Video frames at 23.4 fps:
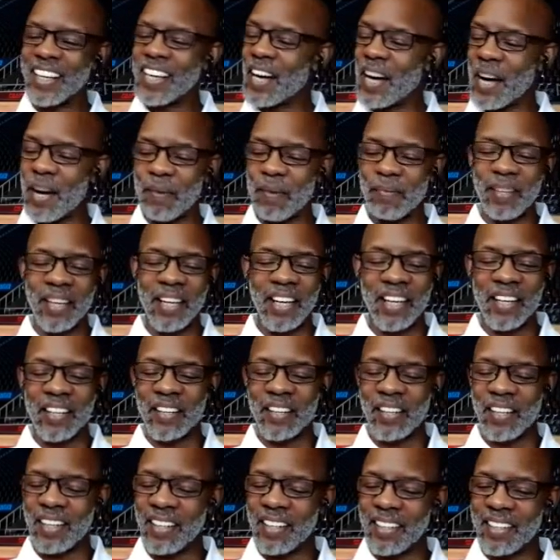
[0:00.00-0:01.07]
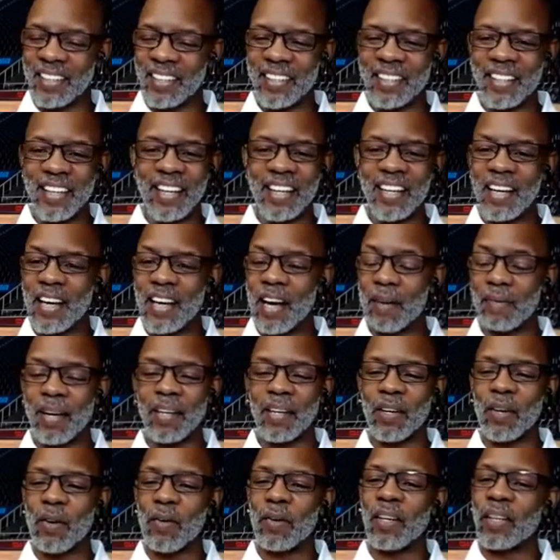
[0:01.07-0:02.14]
I'm here. I'm
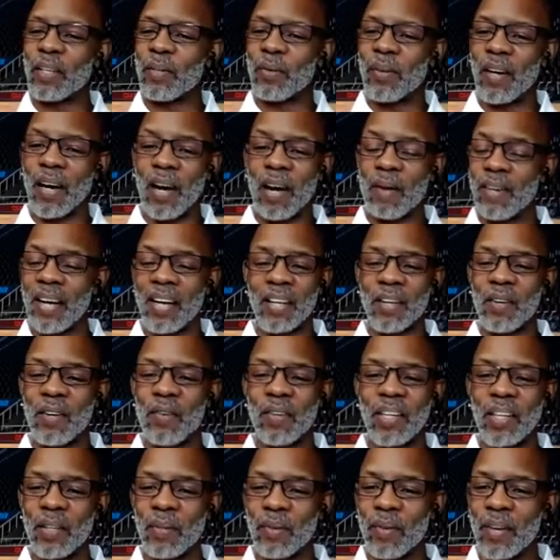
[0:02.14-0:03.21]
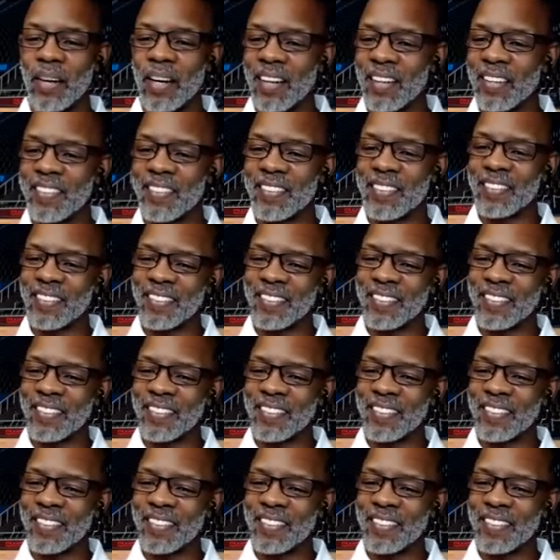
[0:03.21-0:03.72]
not going anywhere. I'm not going anywhere.